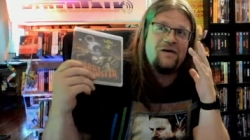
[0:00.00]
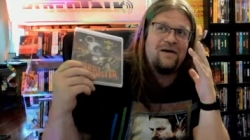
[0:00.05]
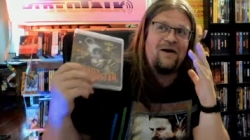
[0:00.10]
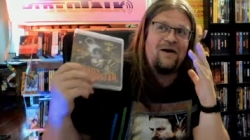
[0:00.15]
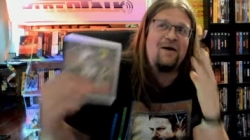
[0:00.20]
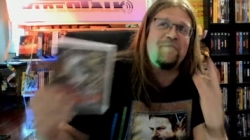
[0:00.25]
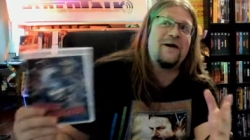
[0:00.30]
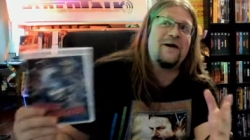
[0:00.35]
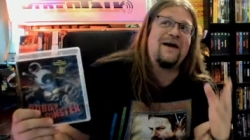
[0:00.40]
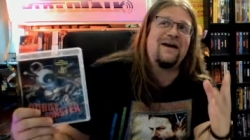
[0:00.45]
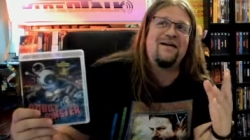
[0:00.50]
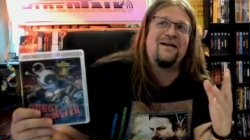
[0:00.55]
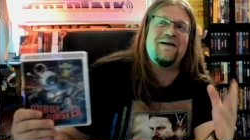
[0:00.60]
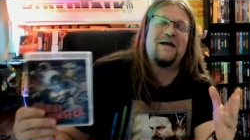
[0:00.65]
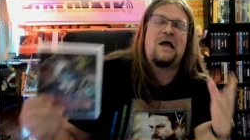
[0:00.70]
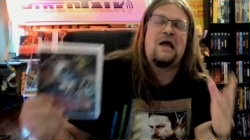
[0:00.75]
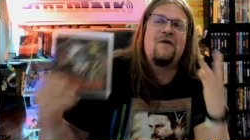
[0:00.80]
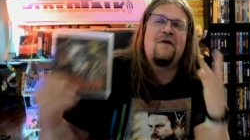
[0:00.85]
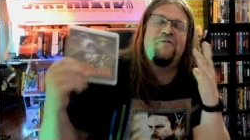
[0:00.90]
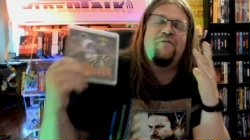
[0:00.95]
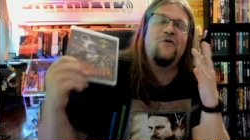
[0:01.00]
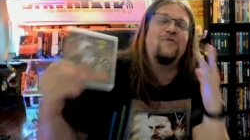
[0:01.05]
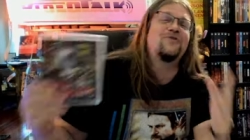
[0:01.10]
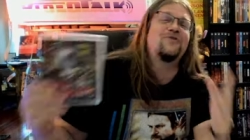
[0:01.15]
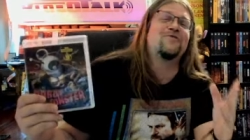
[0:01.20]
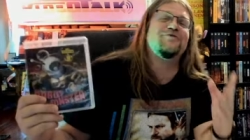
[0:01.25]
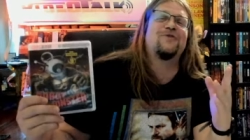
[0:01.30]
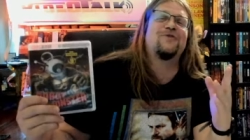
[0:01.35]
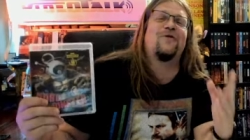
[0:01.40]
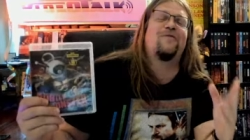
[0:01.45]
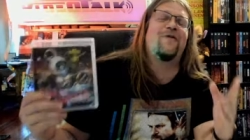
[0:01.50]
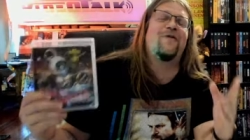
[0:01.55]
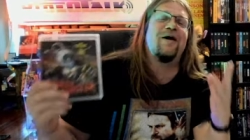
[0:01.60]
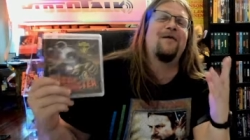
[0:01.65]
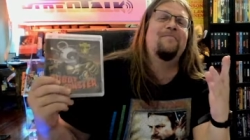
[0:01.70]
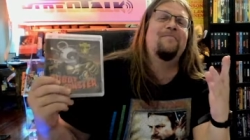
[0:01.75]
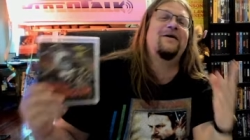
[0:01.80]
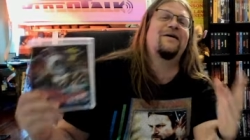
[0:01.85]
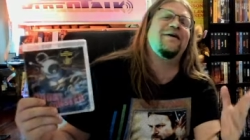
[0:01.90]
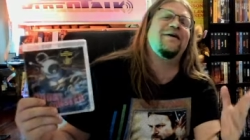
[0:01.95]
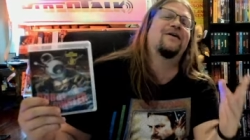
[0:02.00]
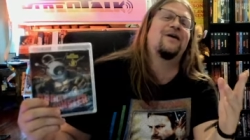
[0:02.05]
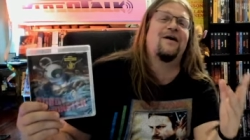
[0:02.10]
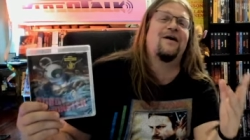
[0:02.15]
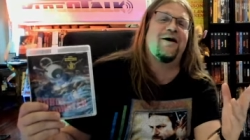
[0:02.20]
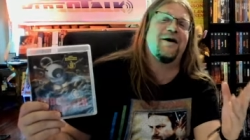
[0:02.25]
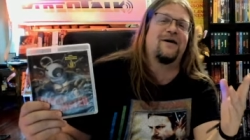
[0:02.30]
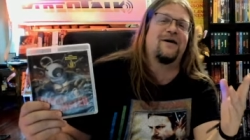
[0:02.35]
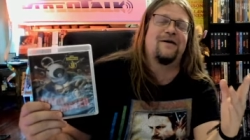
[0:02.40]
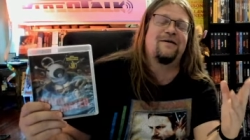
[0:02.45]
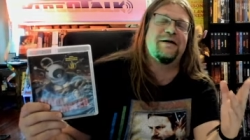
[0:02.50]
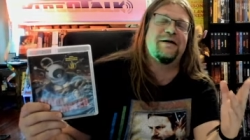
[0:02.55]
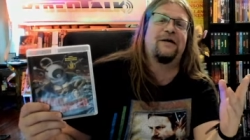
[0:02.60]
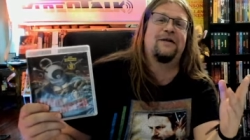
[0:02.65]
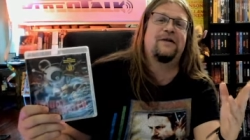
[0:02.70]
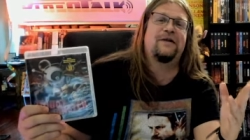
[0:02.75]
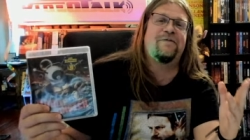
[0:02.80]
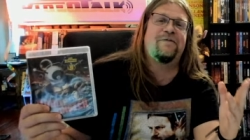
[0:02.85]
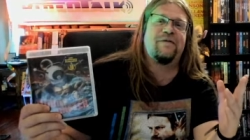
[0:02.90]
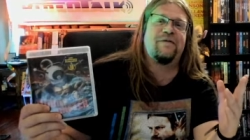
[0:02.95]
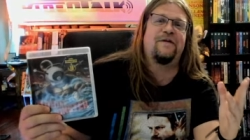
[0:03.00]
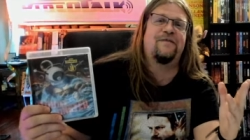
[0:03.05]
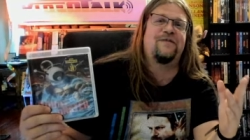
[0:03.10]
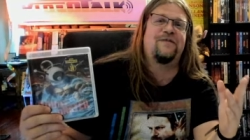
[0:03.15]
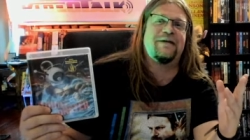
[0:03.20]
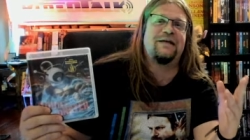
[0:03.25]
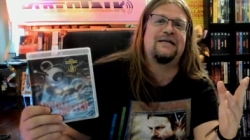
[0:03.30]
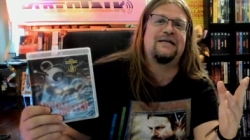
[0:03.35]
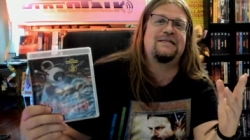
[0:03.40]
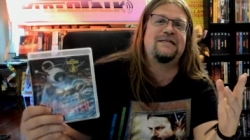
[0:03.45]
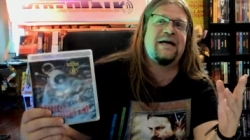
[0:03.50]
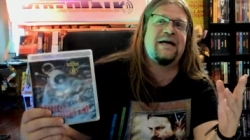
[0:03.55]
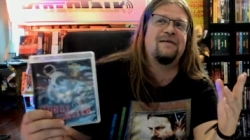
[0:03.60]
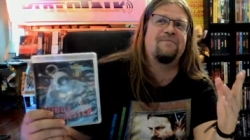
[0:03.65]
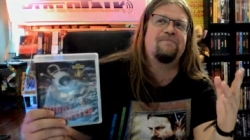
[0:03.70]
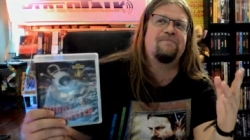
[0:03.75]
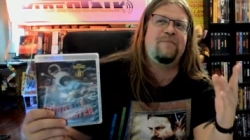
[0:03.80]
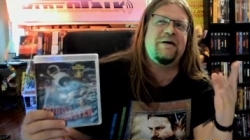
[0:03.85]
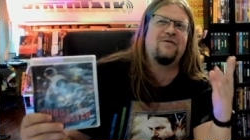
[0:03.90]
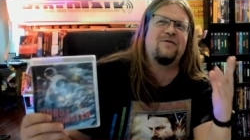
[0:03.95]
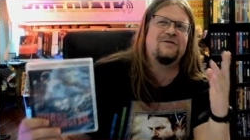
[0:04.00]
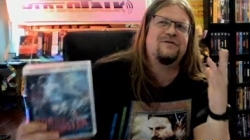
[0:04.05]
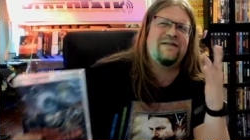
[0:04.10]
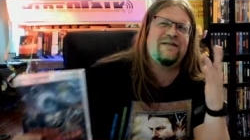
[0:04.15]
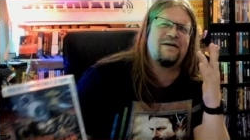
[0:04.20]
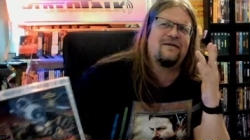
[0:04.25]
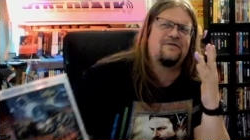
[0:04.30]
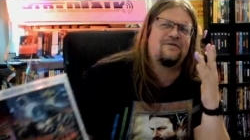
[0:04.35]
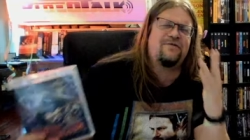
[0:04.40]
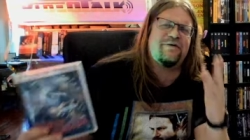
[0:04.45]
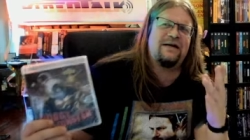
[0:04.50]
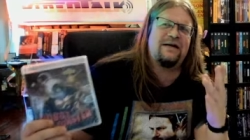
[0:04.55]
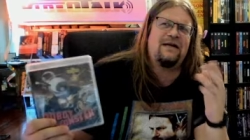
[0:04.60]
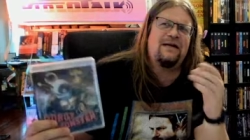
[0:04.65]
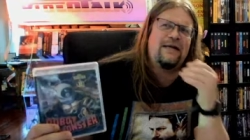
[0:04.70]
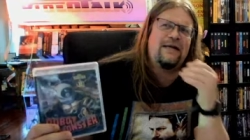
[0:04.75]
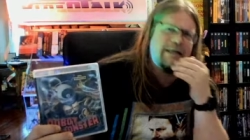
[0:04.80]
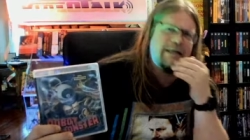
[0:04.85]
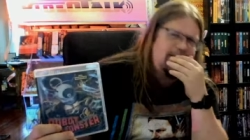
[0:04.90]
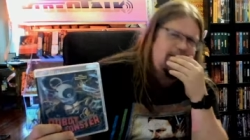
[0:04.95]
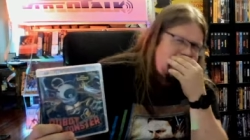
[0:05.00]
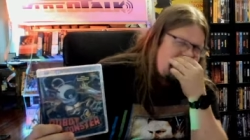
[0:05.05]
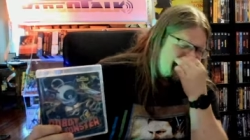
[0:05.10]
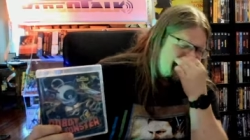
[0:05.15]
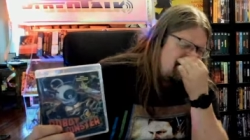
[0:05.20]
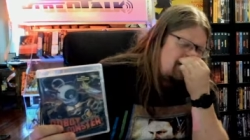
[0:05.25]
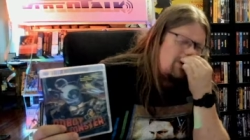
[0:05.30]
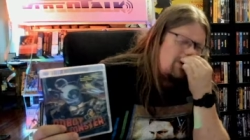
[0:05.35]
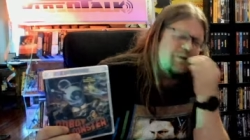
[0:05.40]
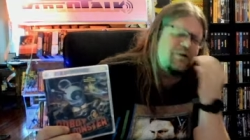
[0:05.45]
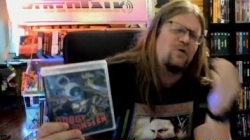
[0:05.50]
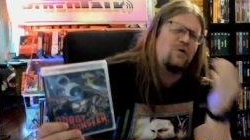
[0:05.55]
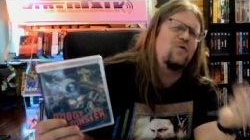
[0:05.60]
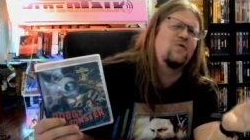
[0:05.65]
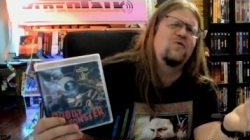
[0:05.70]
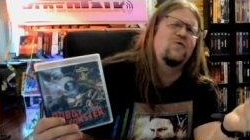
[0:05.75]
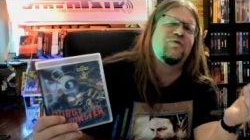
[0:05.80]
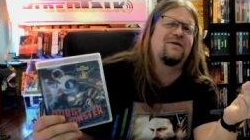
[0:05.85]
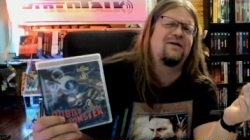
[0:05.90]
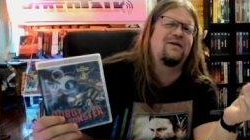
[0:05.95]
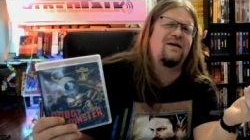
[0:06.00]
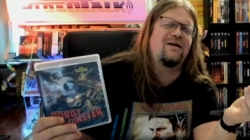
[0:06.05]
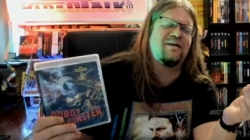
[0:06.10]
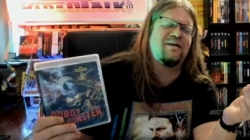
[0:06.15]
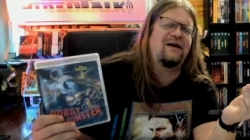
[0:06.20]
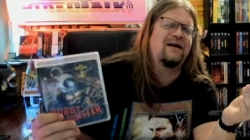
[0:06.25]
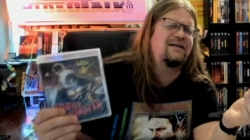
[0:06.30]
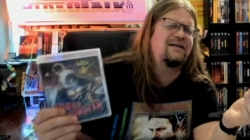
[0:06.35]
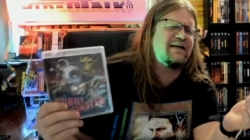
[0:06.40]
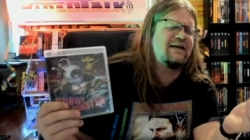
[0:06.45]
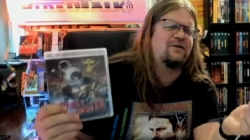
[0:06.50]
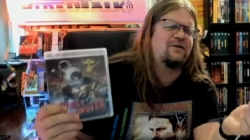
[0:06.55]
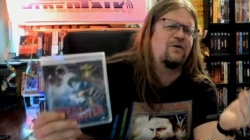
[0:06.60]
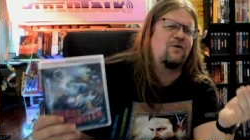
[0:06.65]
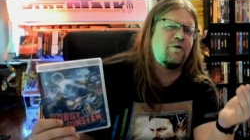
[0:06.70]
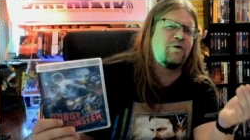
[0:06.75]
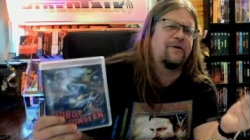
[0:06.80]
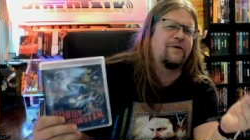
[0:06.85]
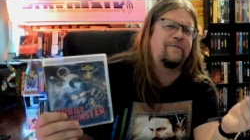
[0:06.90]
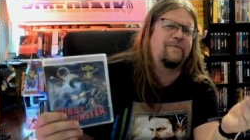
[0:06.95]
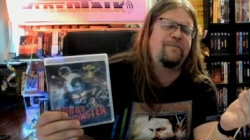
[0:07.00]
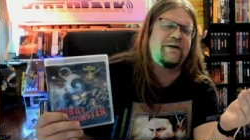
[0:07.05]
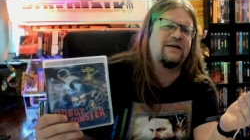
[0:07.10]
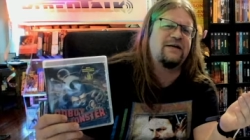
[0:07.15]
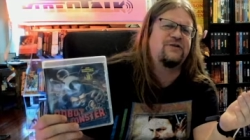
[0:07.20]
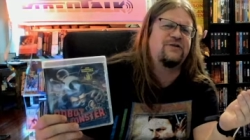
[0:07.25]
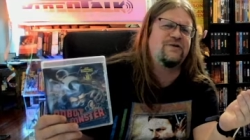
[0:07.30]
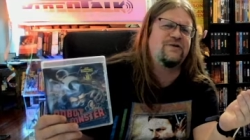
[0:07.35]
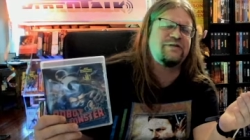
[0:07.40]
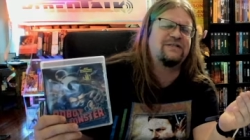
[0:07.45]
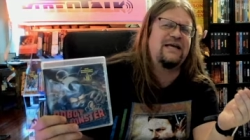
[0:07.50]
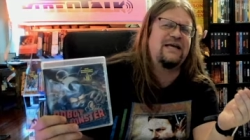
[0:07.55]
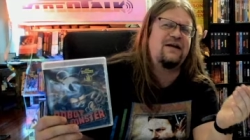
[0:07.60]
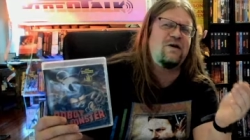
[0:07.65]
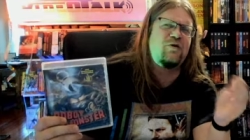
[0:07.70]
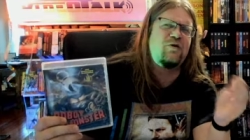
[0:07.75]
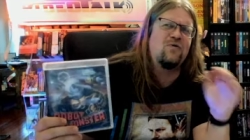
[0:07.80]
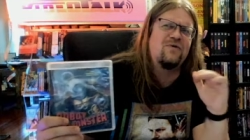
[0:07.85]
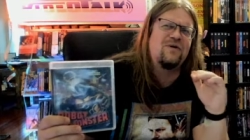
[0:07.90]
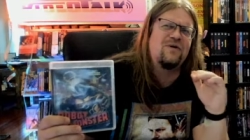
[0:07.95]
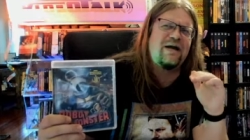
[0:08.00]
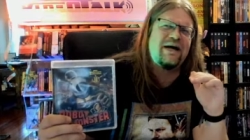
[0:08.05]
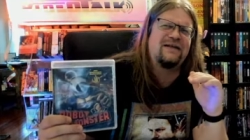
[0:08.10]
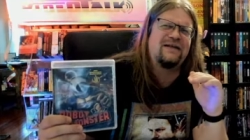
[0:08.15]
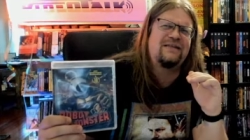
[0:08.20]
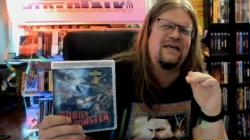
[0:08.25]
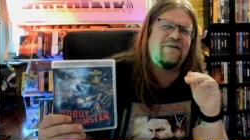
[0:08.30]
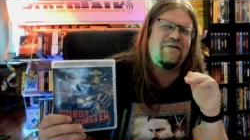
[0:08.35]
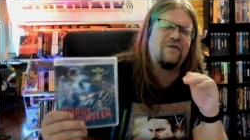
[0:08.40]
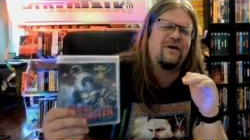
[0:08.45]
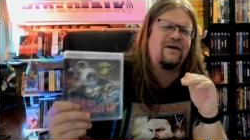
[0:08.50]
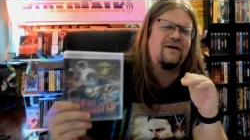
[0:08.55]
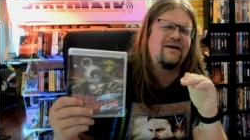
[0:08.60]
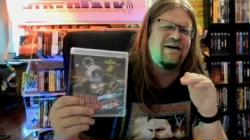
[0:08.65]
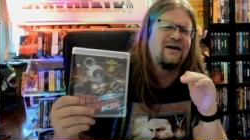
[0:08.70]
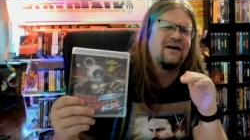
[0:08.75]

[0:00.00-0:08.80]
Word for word: Americana in the 50s, and because they are 3D, they don't look like that old pictures. They look like they were